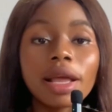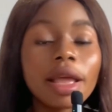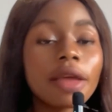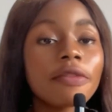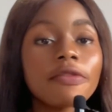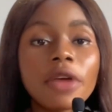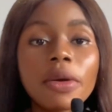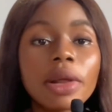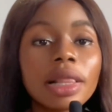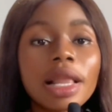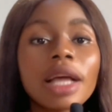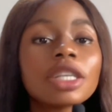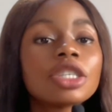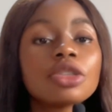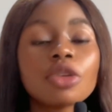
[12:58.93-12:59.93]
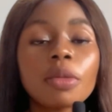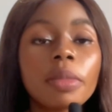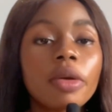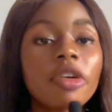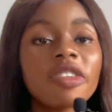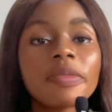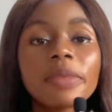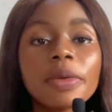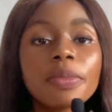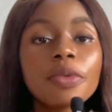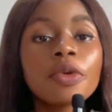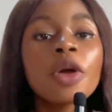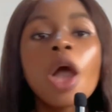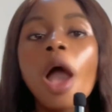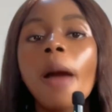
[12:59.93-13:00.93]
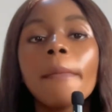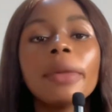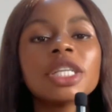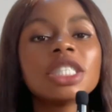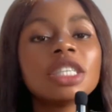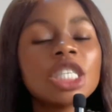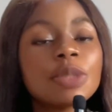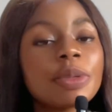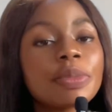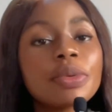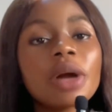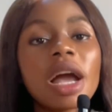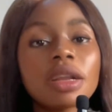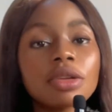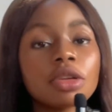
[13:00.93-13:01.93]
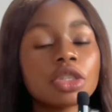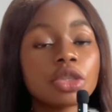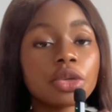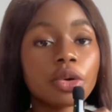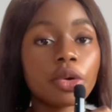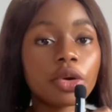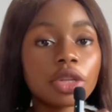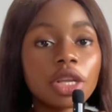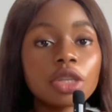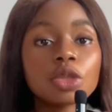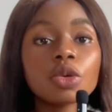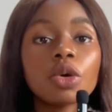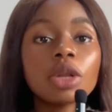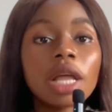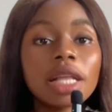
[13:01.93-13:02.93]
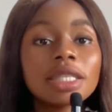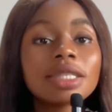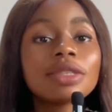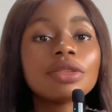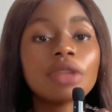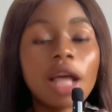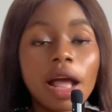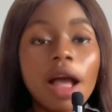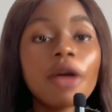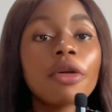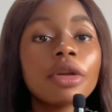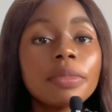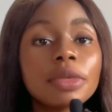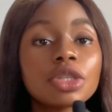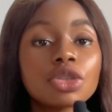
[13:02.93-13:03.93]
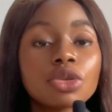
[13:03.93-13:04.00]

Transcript: a very large number of people, but those people are not your audience, or that algorithm is